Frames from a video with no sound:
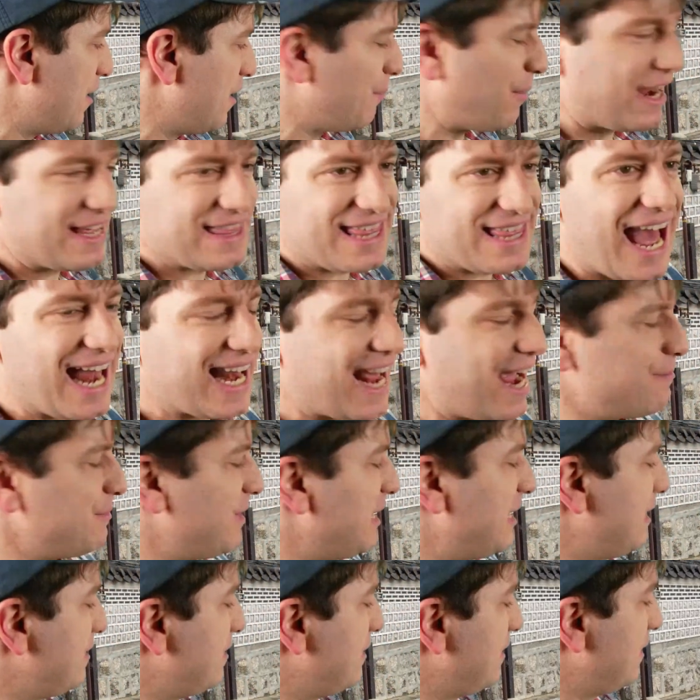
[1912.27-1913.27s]
By that I
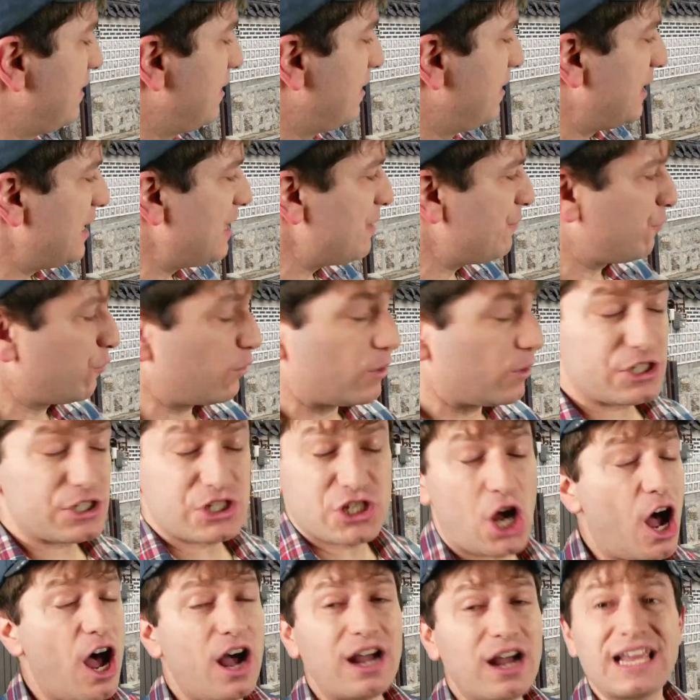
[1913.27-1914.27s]
mean, if we're
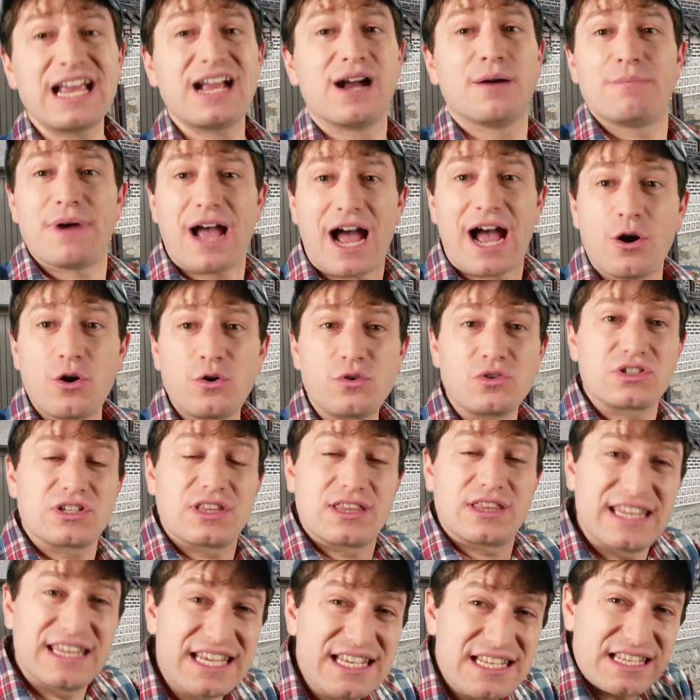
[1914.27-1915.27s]
talking about
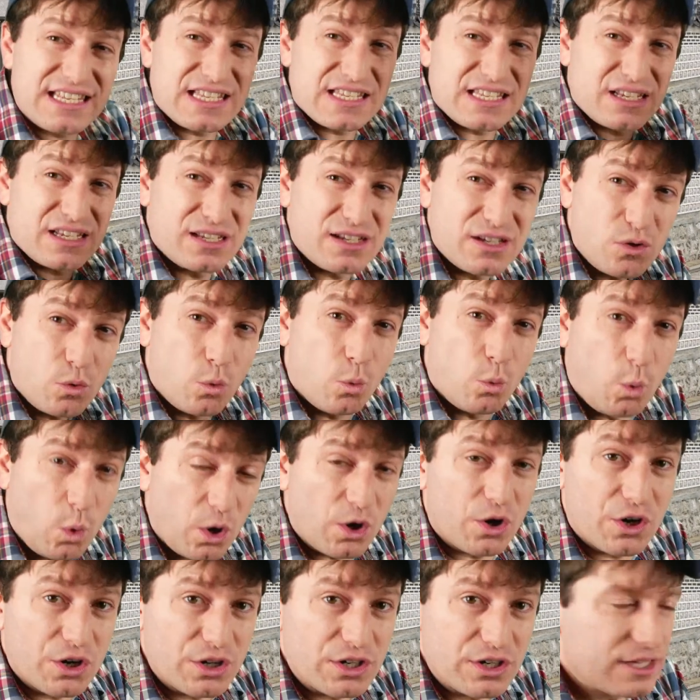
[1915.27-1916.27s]
this
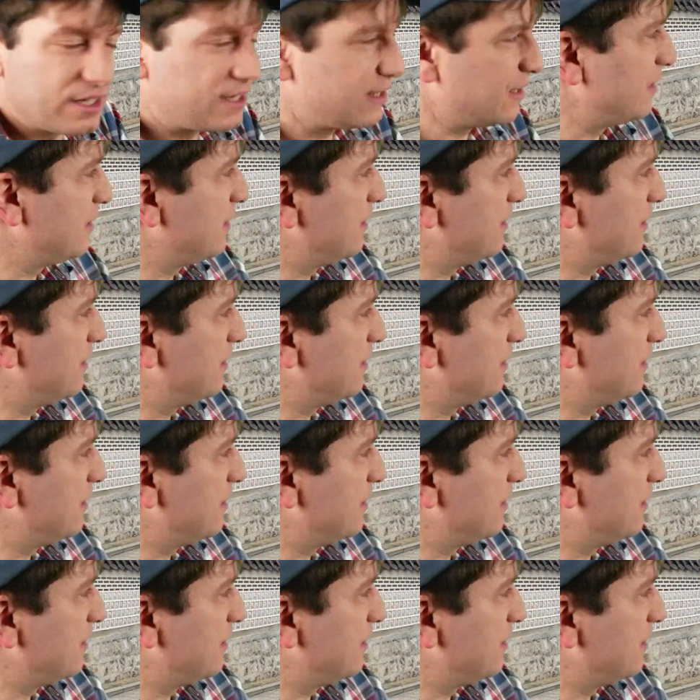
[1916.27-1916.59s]
word,